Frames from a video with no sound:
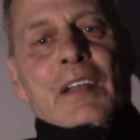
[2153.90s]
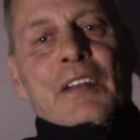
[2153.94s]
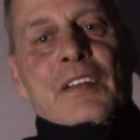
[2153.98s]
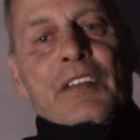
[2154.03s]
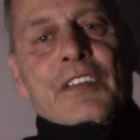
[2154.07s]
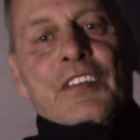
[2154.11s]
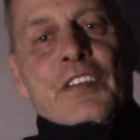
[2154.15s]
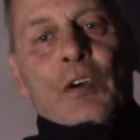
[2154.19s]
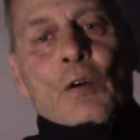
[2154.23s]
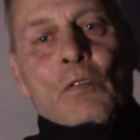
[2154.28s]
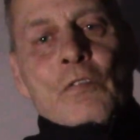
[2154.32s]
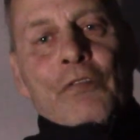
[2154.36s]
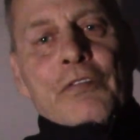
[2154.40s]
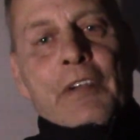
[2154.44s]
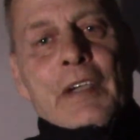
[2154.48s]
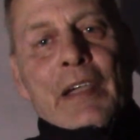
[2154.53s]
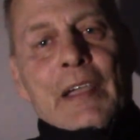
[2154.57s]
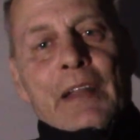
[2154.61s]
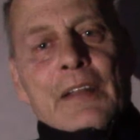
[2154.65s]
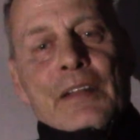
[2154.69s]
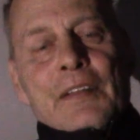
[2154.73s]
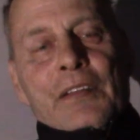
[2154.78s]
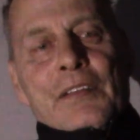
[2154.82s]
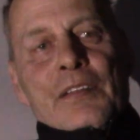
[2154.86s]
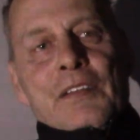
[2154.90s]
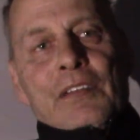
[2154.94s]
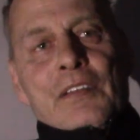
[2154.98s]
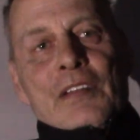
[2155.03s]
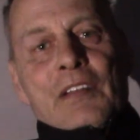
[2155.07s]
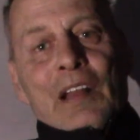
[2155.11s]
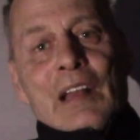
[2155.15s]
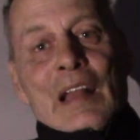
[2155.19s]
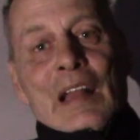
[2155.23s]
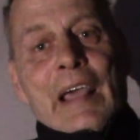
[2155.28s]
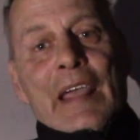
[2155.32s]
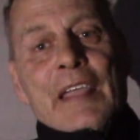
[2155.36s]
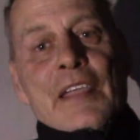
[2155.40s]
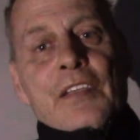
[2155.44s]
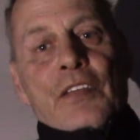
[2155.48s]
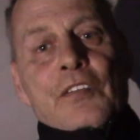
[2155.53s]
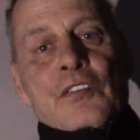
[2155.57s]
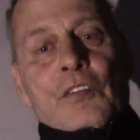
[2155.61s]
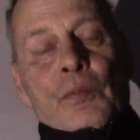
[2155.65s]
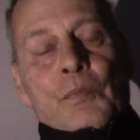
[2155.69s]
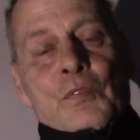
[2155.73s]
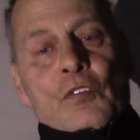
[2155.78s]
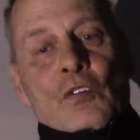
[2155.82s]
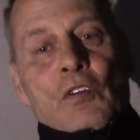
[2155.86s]
Don't forget to like,
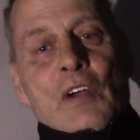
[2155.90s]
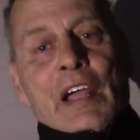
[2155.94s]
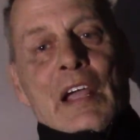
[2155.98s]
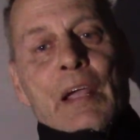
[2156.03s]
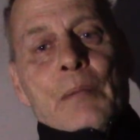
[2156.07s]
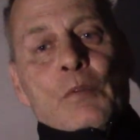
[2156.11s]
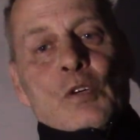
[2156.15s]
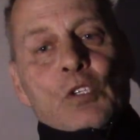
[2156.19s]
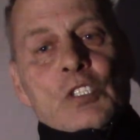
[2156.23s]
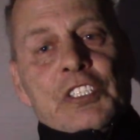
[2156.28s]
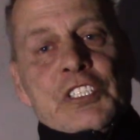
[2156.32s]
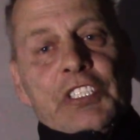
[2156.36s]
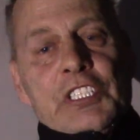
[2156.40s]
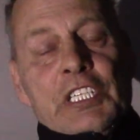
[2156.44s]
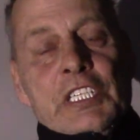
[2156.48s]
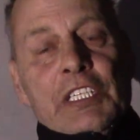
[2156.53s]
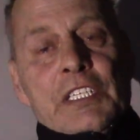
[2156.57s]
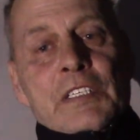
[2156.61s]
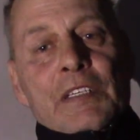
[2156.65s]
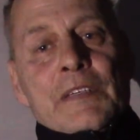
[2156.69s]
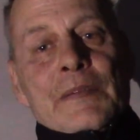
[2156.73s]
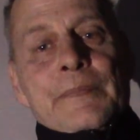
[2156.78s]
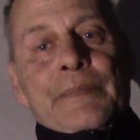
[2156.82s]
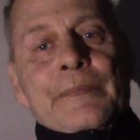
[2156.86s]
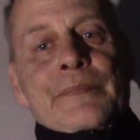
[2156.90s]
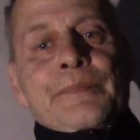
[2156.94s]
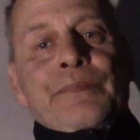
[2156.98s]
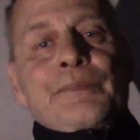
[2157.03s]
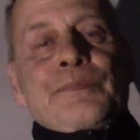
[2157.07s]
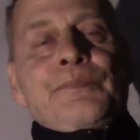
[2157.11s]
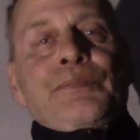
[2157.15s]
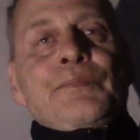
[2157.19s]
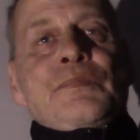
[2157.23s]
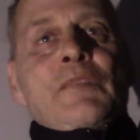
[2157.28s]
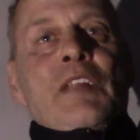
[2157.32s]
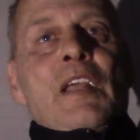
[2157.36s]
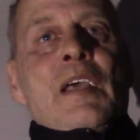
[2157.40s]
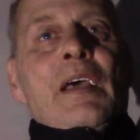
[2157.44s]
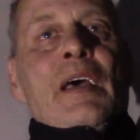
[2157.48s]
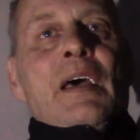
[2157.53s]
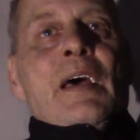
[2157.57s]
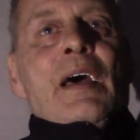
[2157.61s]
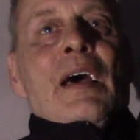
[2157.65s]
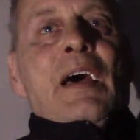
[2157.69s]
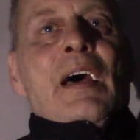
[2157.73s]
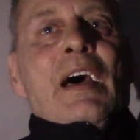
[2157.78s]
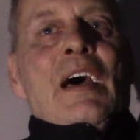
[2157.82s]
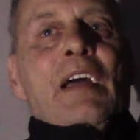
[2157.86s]
subscribe or share
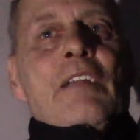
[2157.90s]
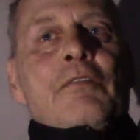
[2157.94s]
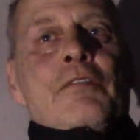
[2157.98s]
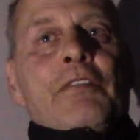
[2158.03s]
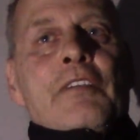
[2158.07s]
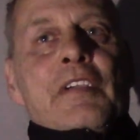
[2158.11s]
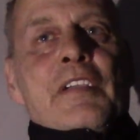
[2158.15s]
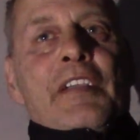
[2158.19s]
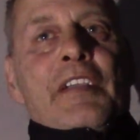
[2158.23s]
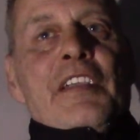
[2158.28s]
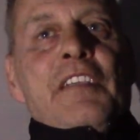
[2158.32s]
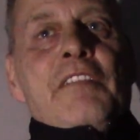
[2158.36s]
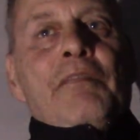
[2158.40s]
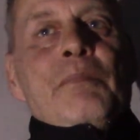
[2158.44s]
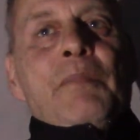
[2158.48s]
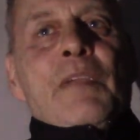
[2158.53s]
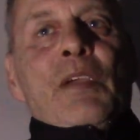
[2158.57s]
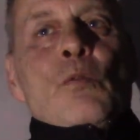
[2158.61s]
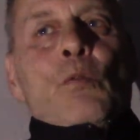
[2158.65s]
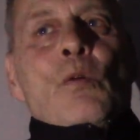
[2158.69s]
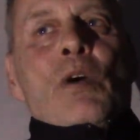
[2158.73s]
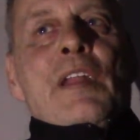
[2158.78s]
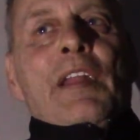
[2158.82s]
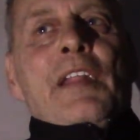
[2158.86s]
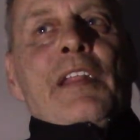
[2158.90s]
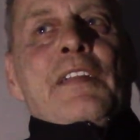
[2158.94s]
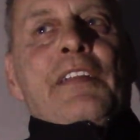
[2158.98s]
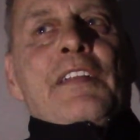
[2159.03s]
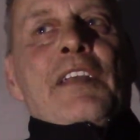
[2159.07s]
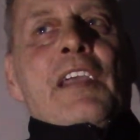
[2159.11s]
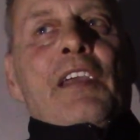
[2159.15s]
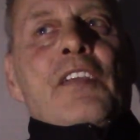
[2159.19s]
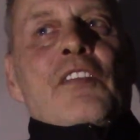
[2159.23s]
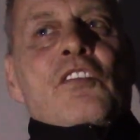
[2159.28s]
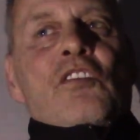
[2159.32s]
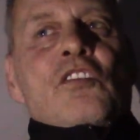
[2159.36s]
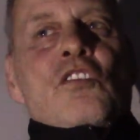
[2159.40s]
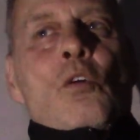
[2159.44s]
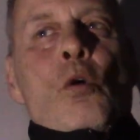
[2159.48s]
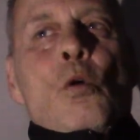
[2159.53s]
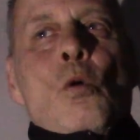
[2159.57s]
and forgive me when it takes so